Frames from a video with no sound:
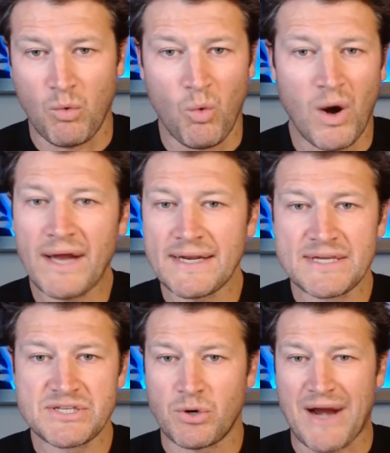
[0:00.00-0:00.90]
What
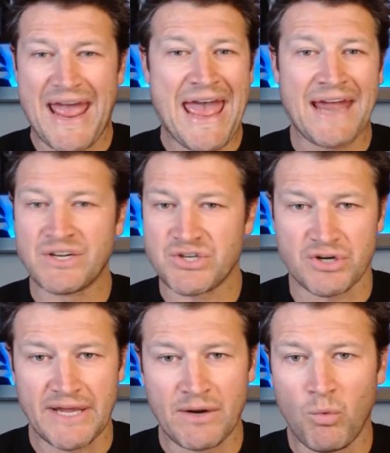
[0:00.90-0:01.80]
is your
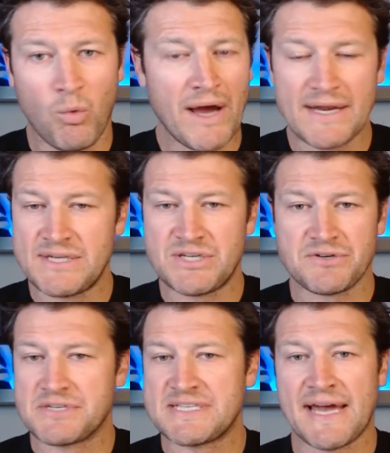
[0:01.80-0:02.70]
entry? And what is
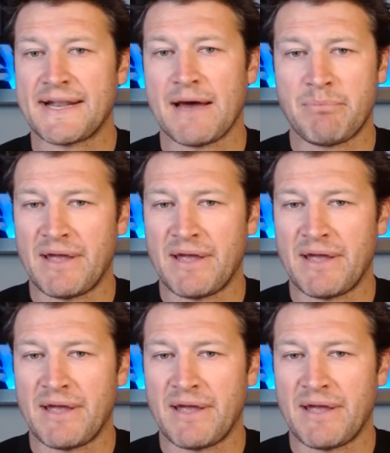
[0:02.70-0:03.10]
your setup?